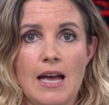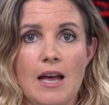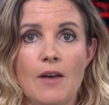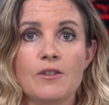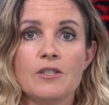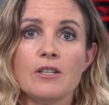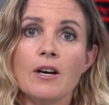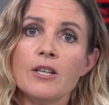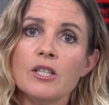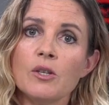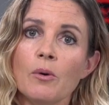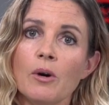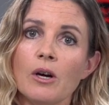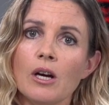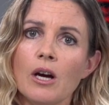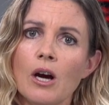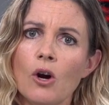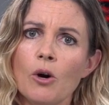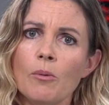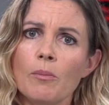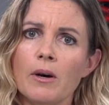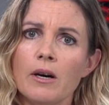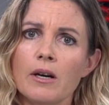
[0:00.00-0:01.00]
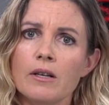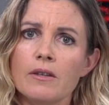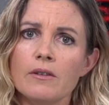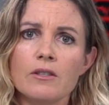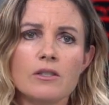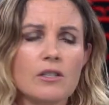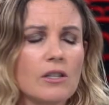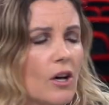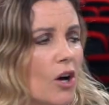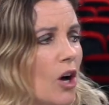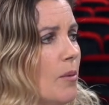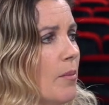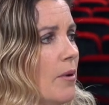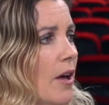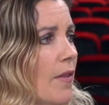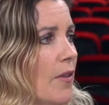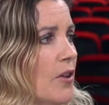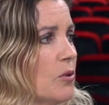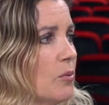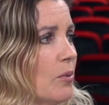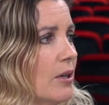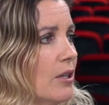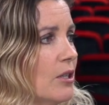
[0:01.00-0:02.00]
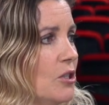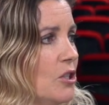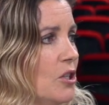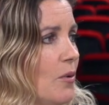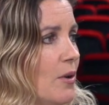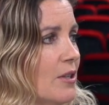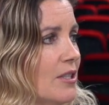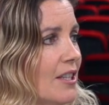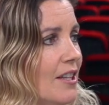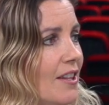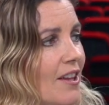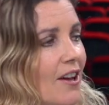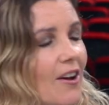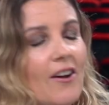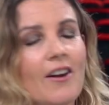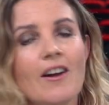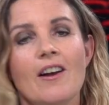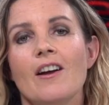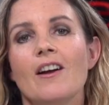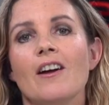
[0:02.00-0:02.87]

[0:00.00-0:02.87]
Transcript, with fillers: There's also a coma. There's a coma in this one too, oh, isn't there?